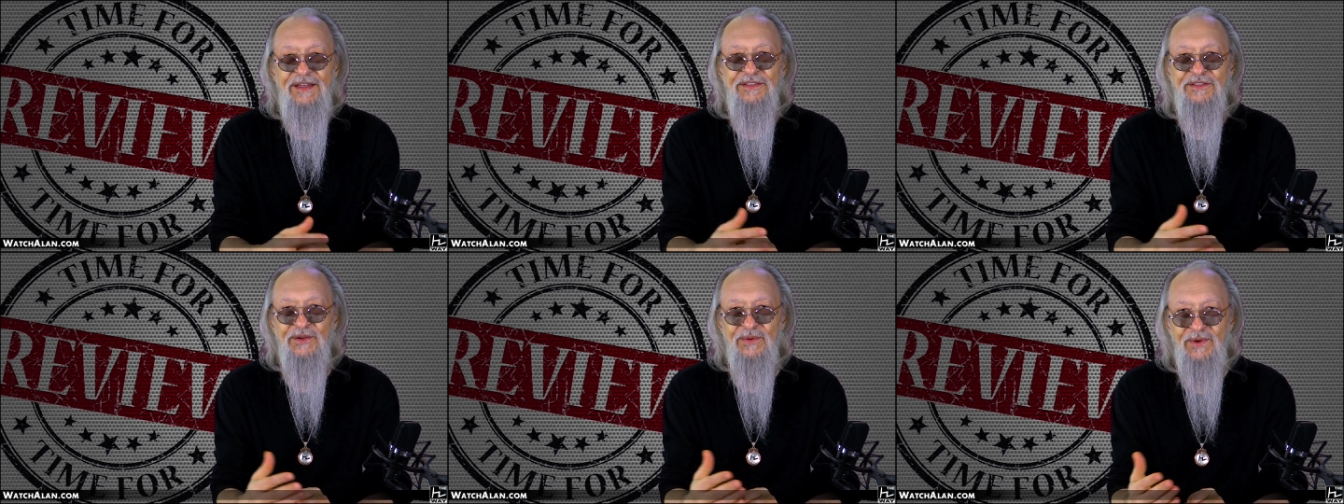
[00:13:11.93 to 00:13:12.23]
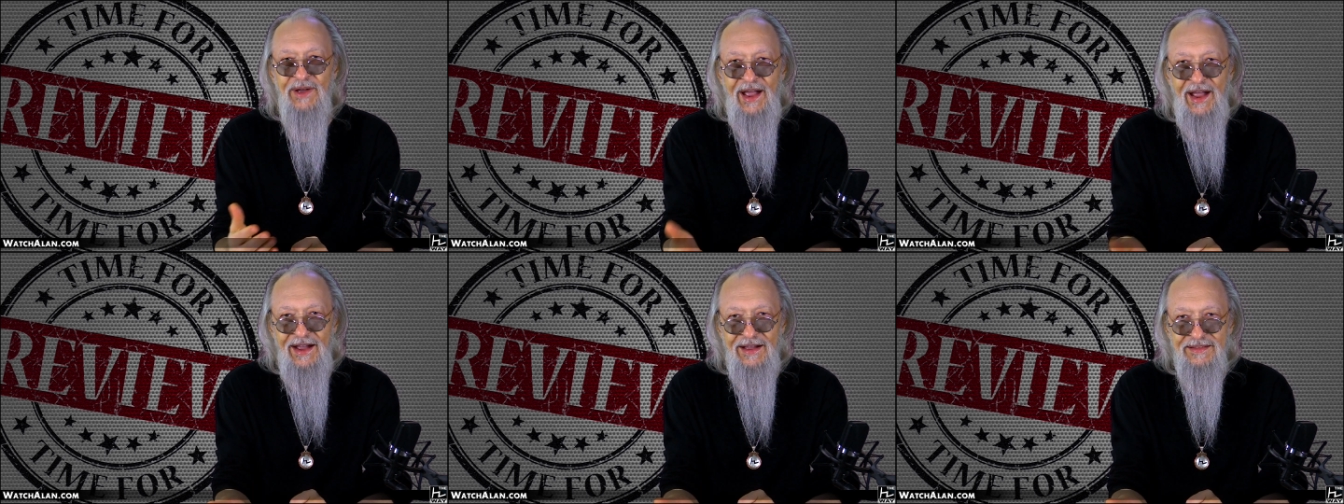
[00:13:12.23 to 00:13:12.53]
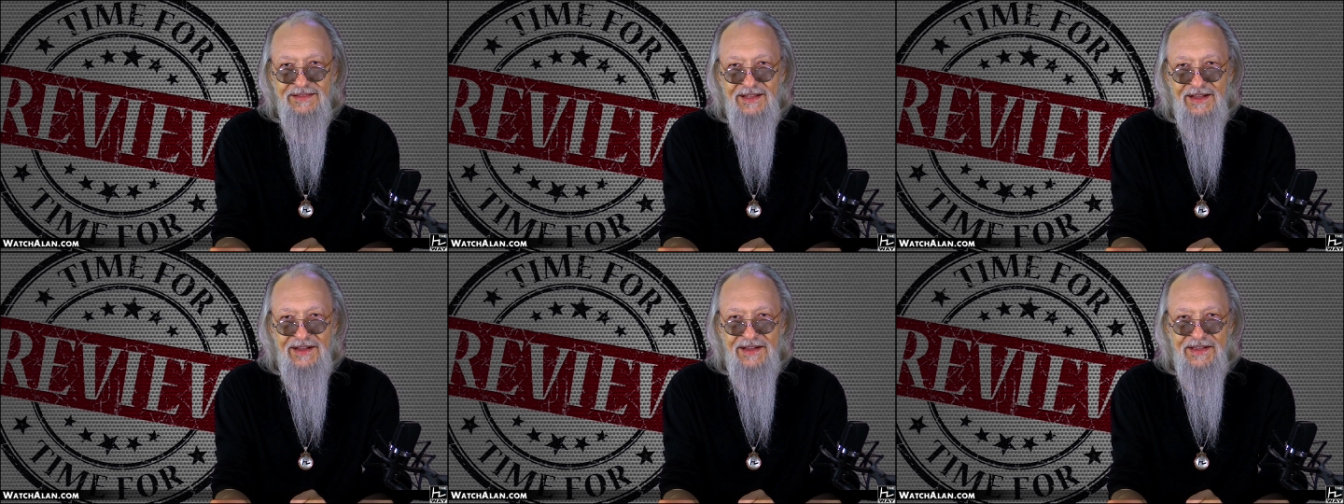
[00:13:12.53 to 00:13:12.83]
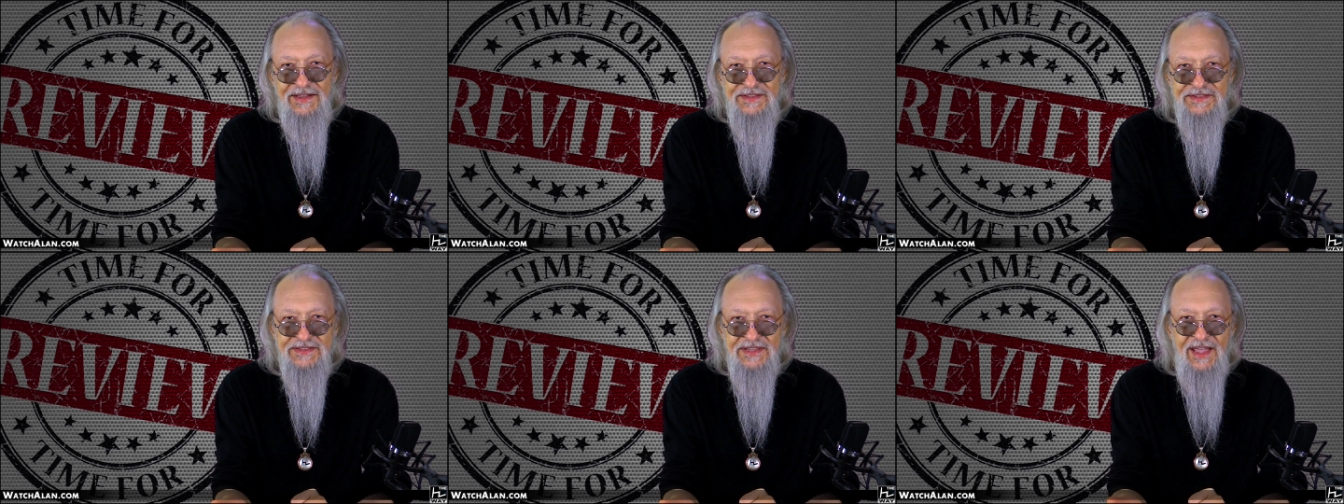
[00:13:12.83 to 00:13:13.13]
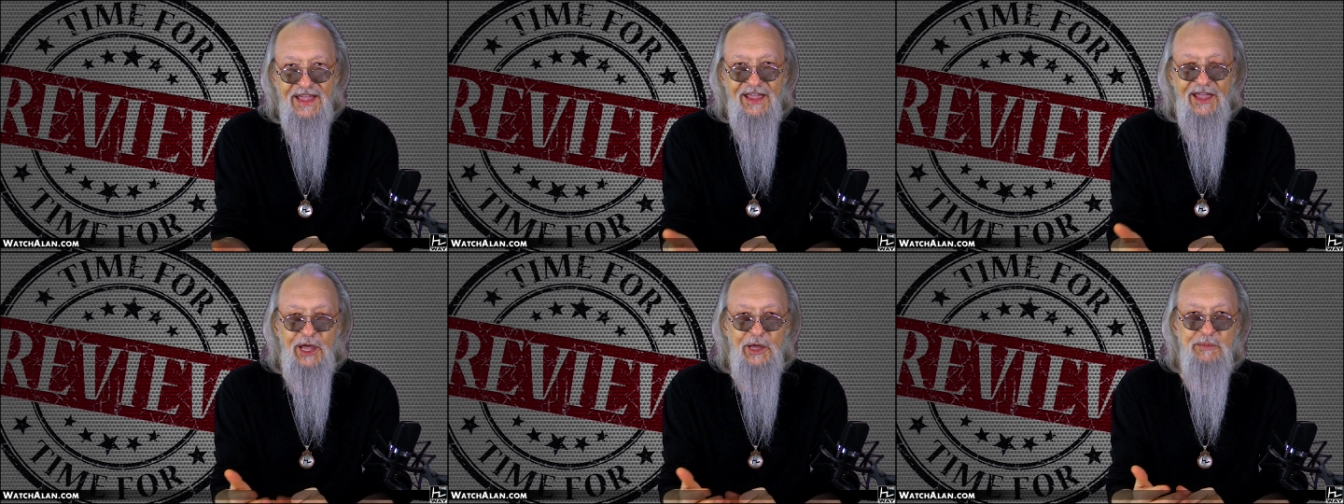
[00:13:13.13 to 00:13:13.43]
their allies,
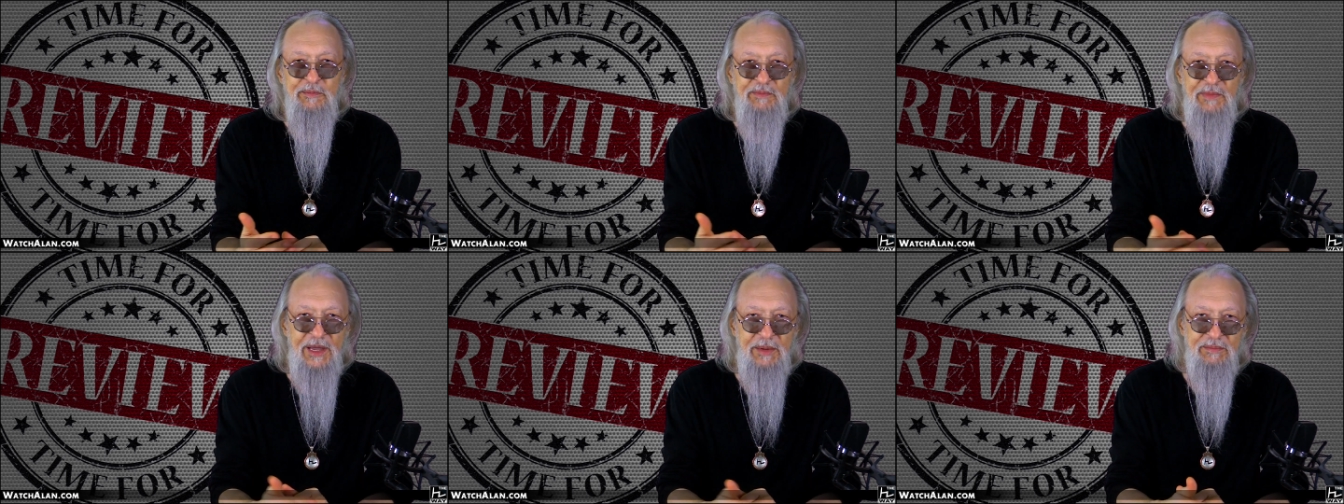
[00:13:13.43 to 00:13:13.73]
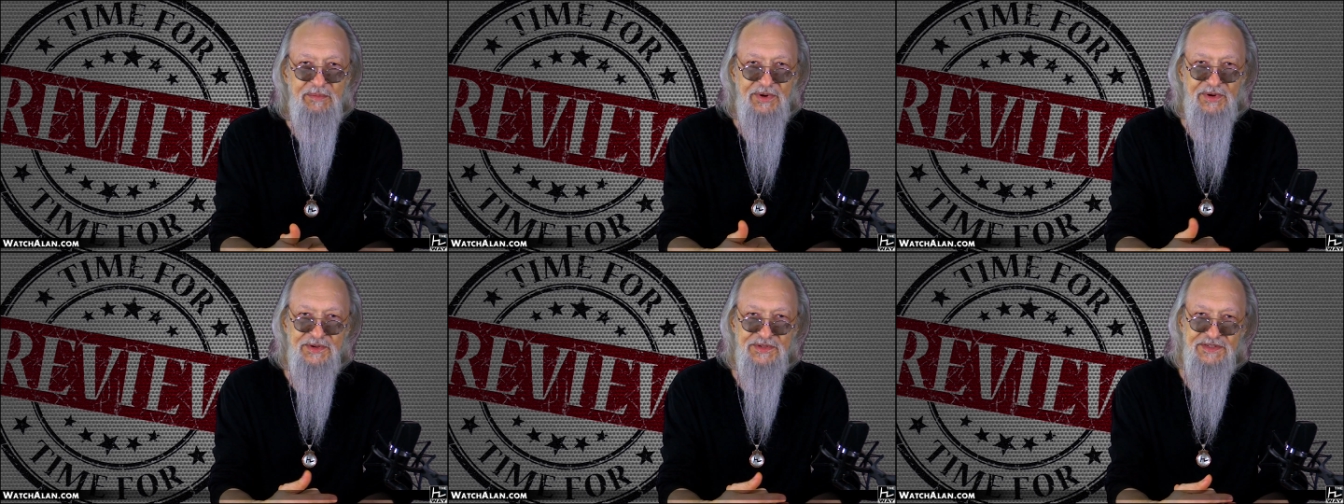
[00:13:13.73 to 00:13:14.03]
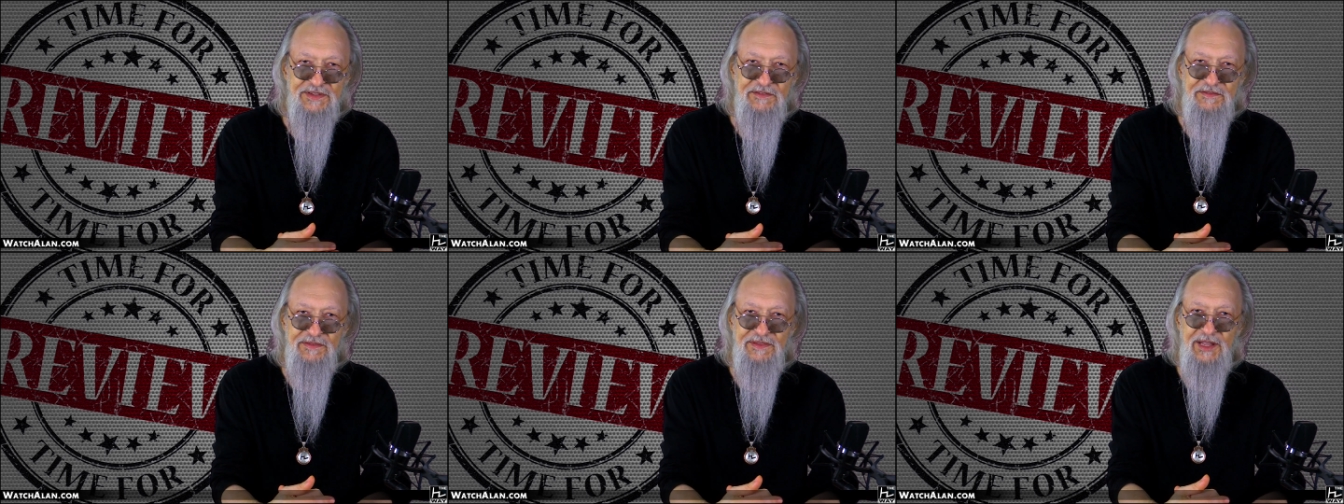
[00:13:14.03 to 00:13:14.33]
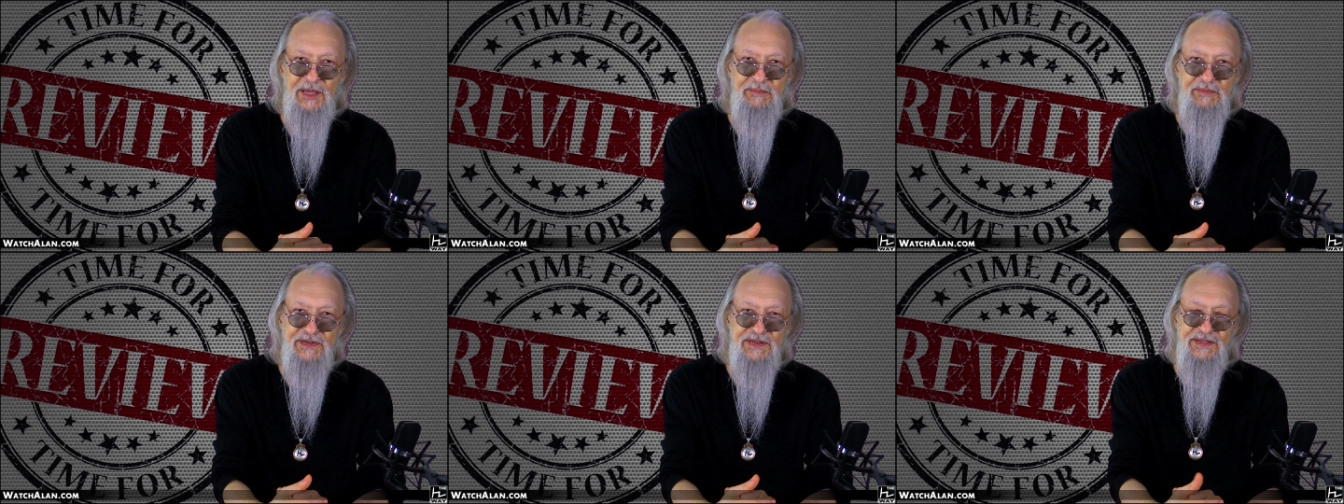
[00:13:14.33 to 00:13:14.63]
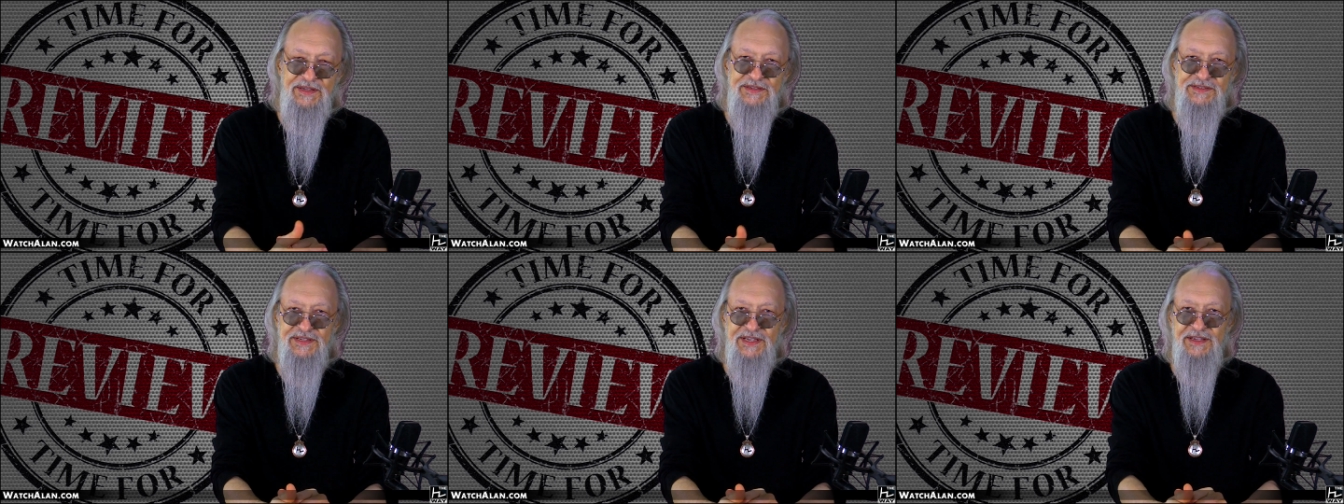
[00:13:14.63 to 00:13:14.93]
and members of
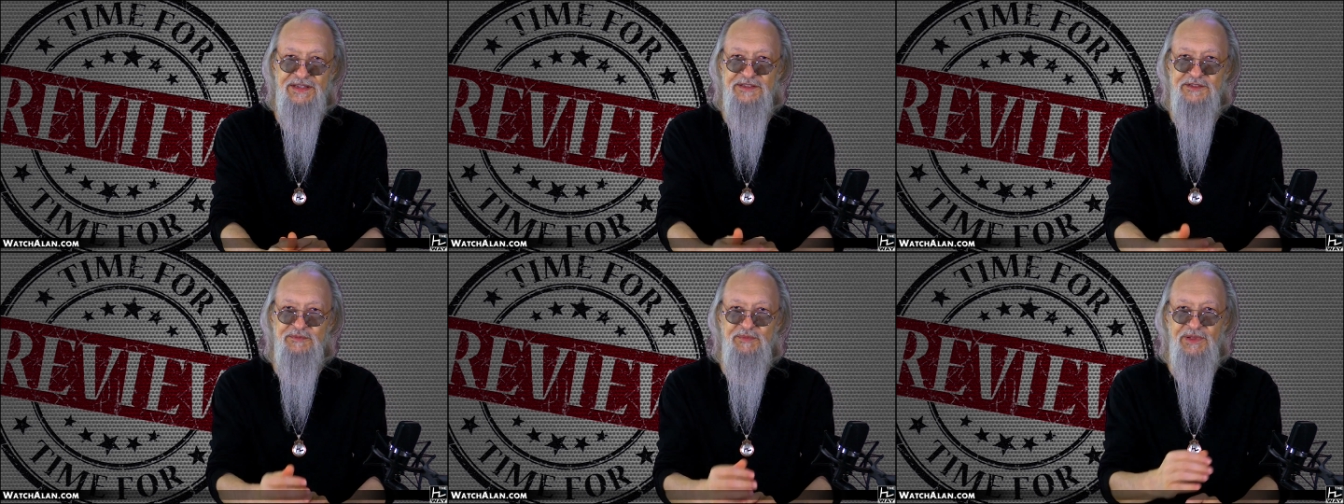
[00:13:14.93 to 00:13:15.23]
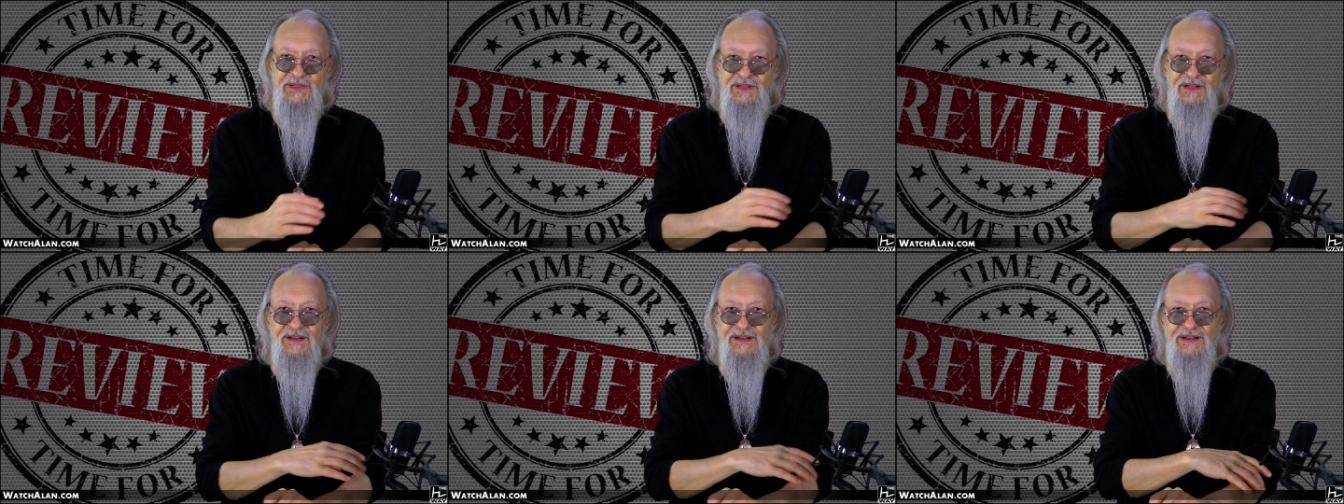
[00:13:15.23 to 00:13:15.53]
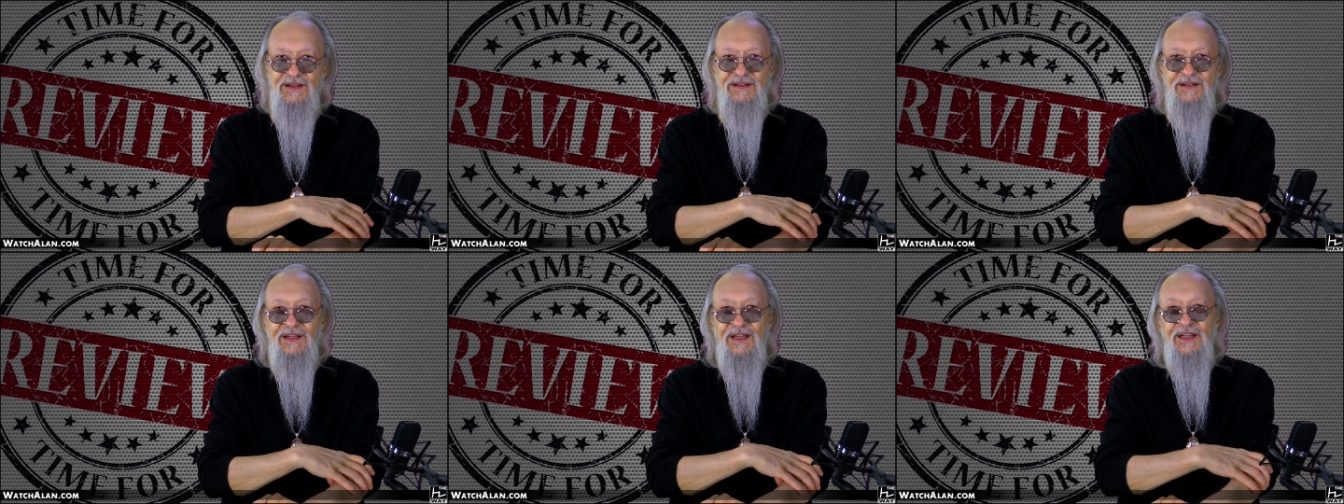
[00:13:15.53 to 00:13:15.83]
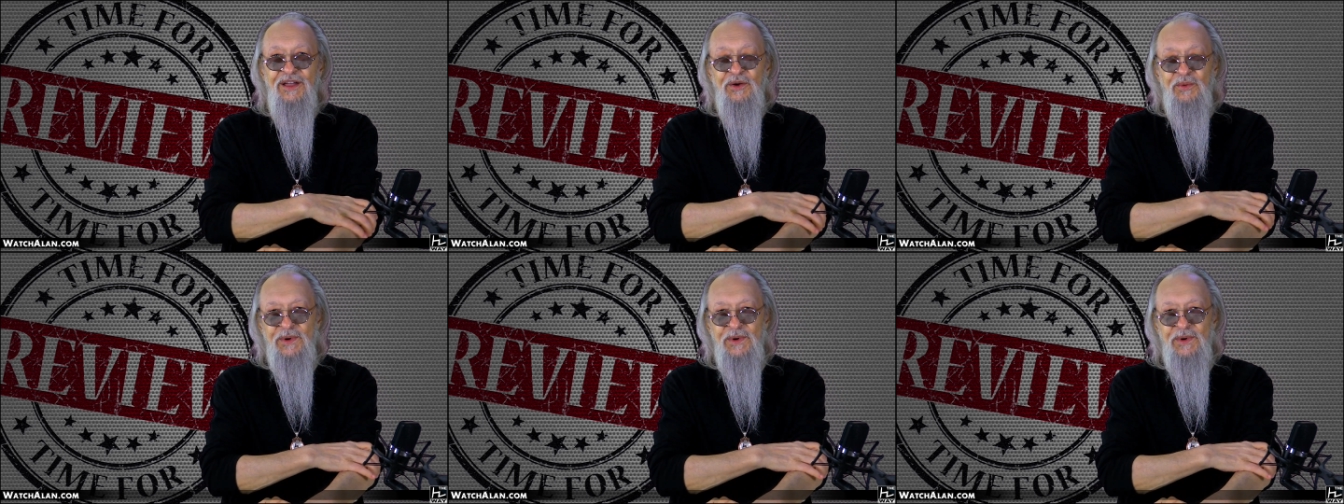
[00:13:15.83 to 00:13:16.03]
Lebanese Hezbollah,